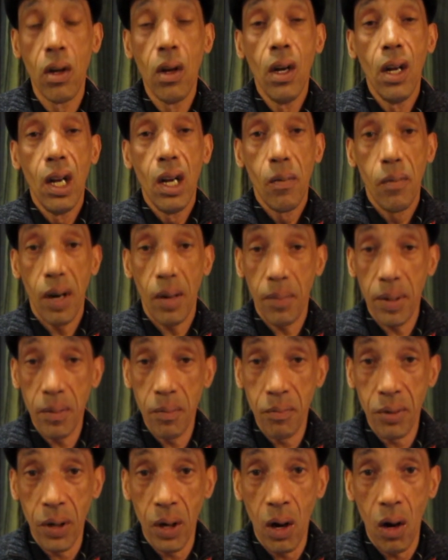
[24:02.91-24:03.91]
but I've
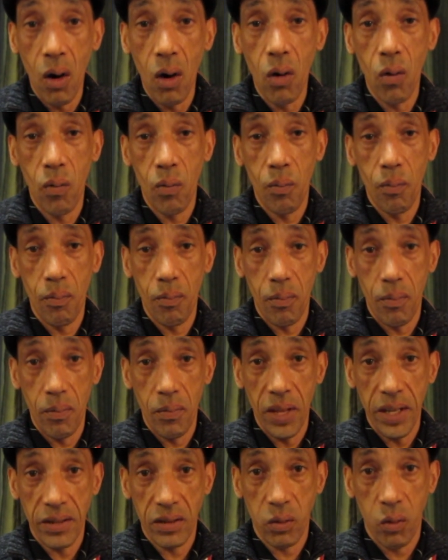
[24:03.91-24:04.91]
been brought
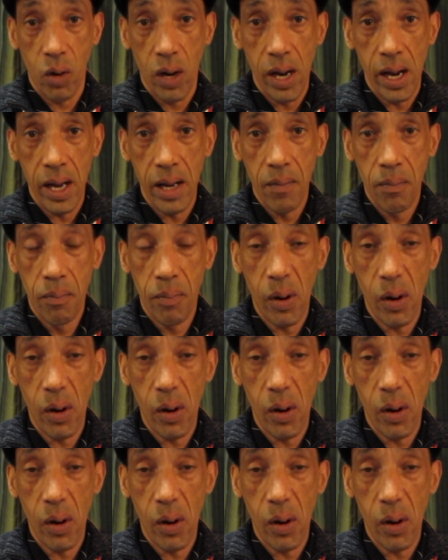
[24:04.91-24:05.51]
up this way.